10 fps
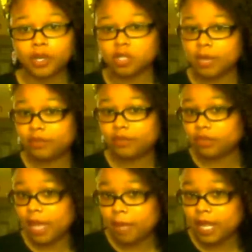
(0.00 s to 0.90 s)
made for
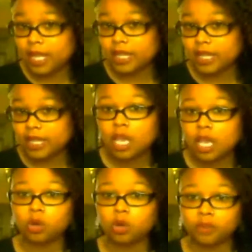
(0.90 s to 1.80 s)
that month,
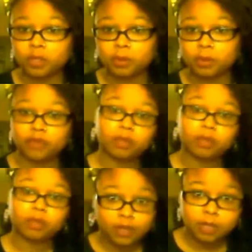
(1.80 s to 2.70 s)
or if it was made for the
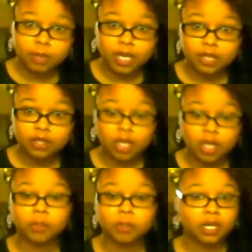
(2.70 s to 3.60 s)
previous month, so you have to
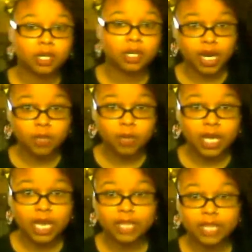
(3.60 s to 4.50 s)
put it in there
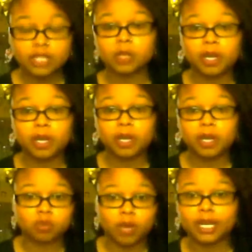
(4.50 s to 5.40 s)
anyway. It's just better to just
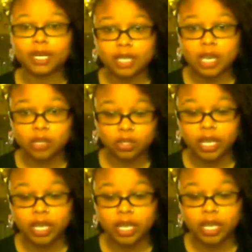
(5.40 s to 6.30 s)
write it down the day
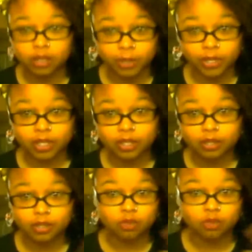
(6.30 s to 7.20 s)
you make the purchase.
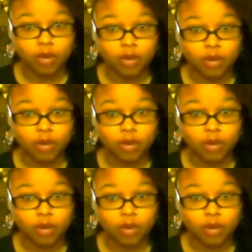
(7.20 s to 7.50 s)
Just write it